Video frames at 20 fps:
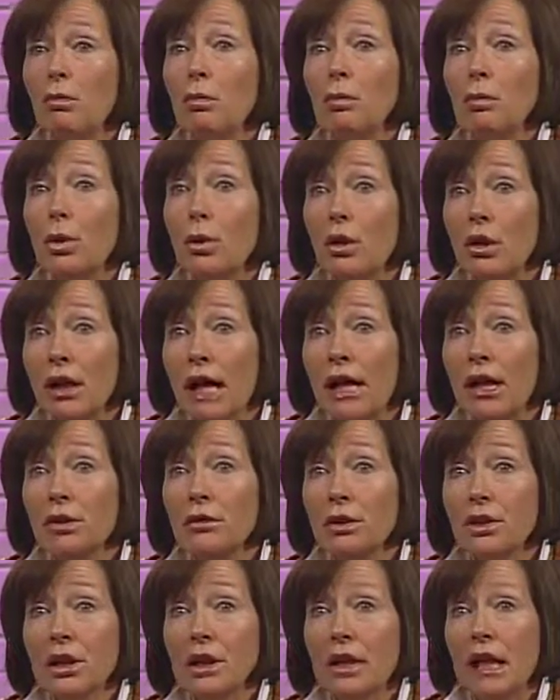
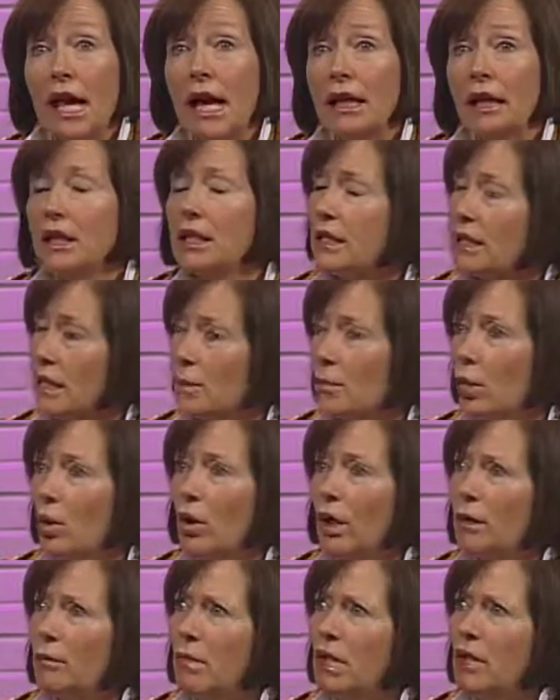burnout and
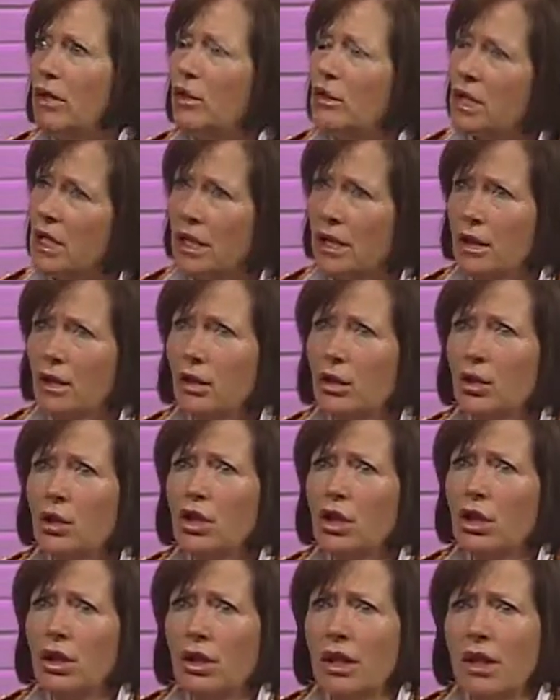disappointment. They're
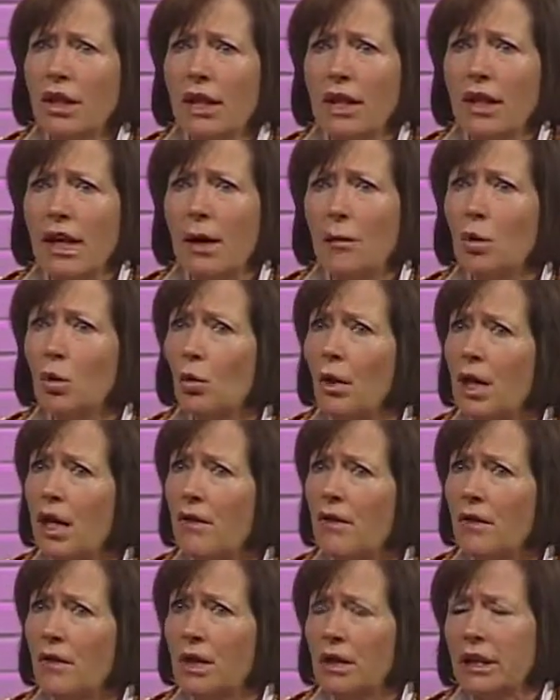disillusioned. They come away
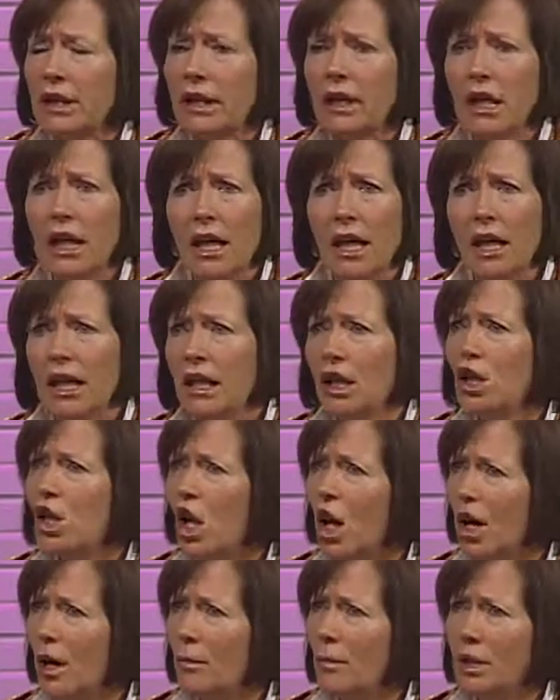feeling
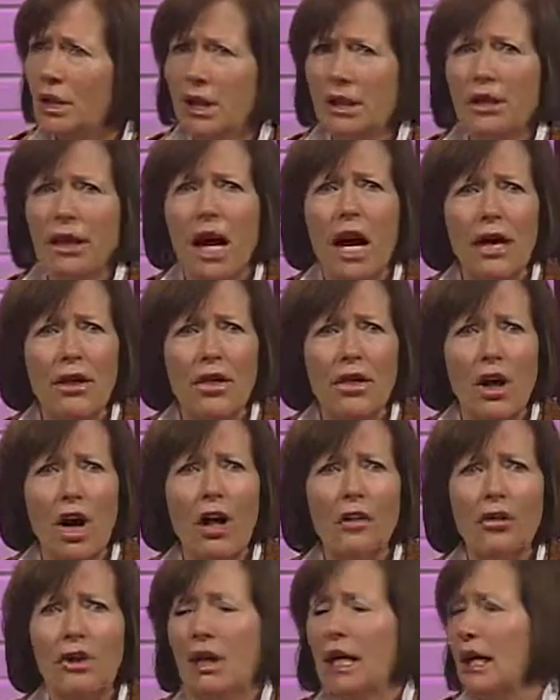incompetent. I
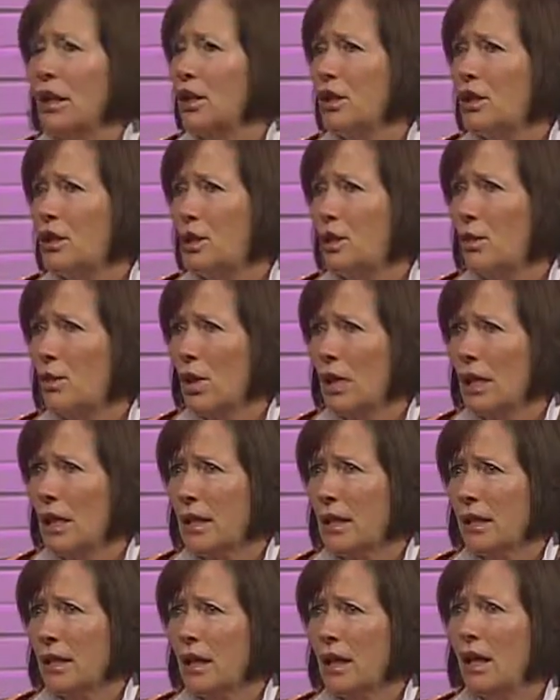thought that I could do
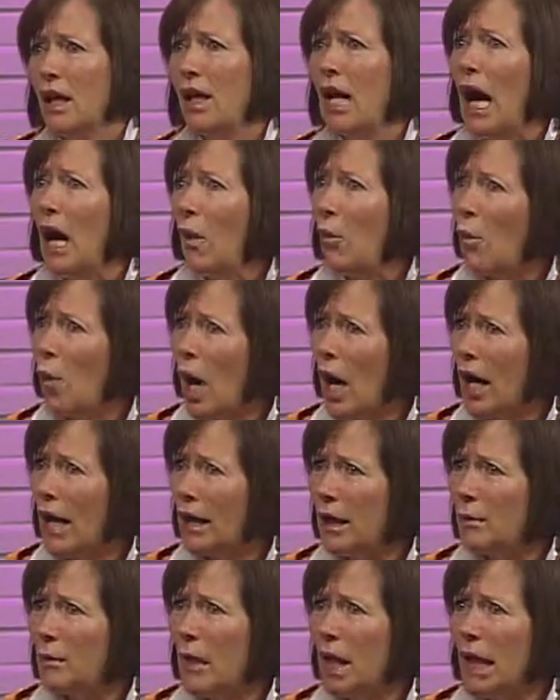this. Why
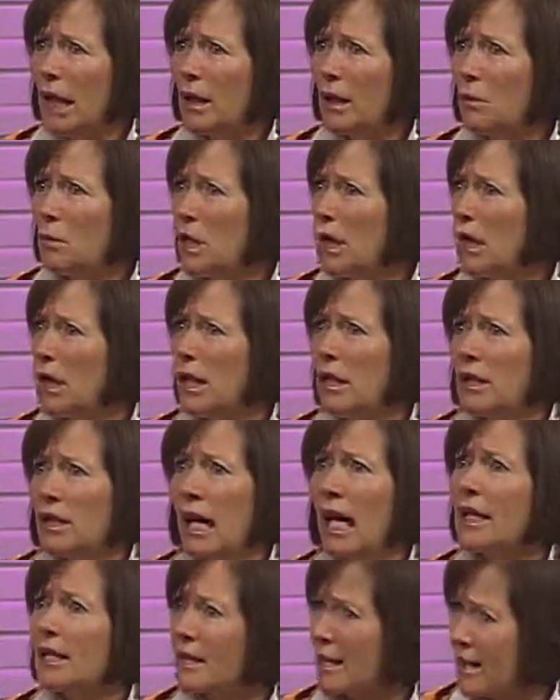am I being
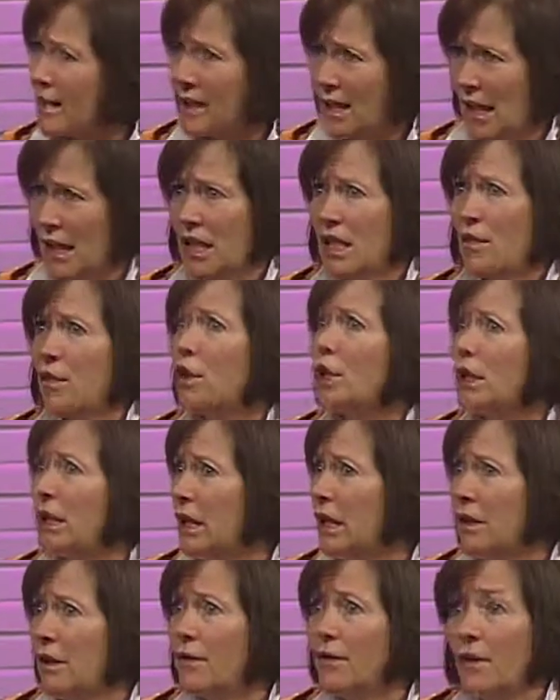unsuccessful and
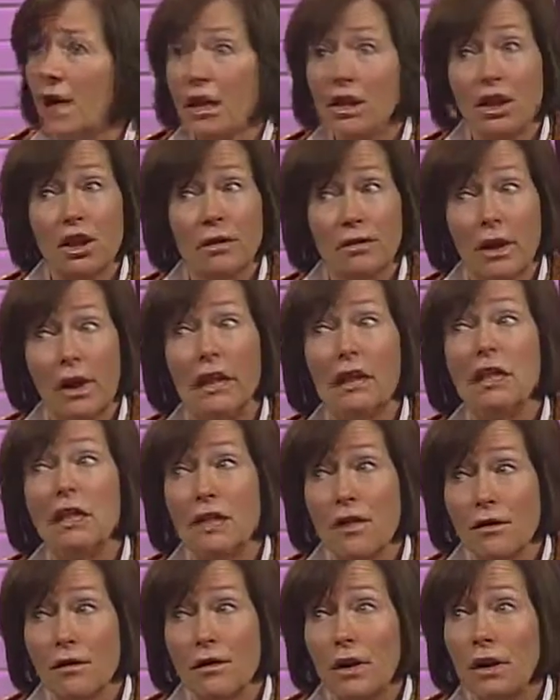ineffective? And
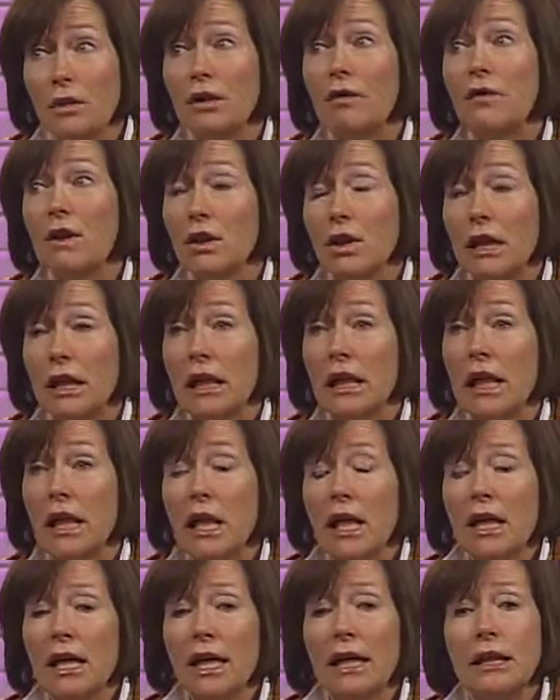it's very, very,
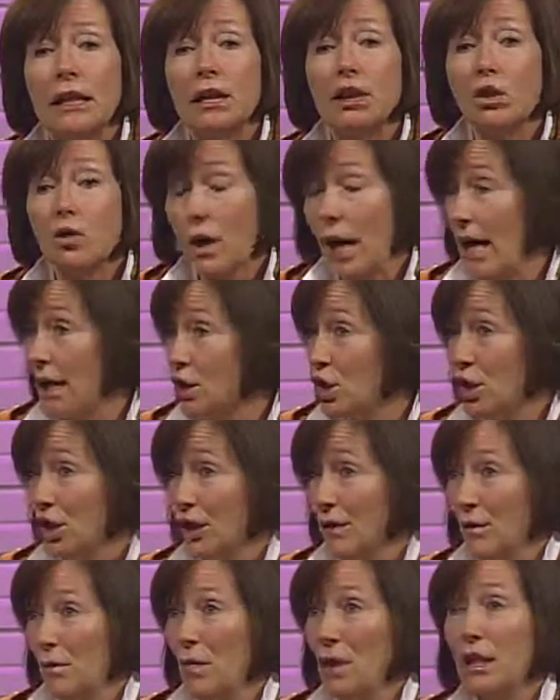it's tragic
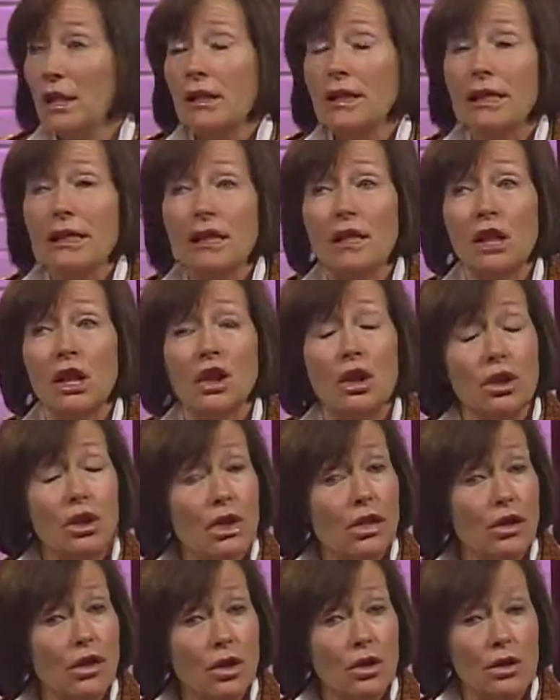because these
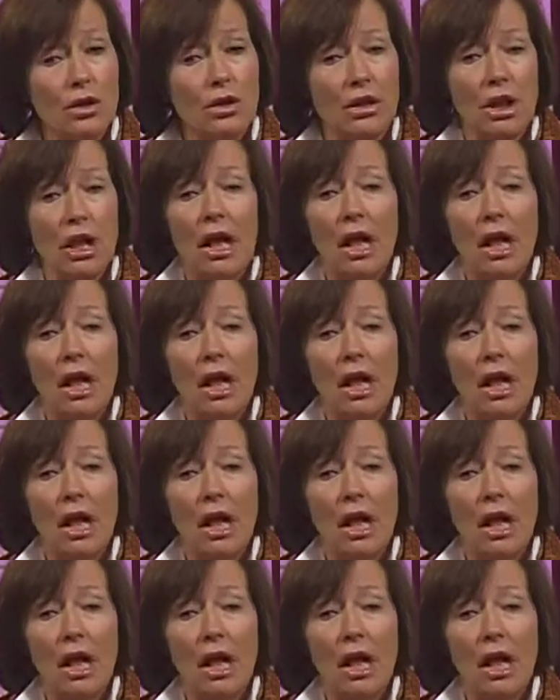teachers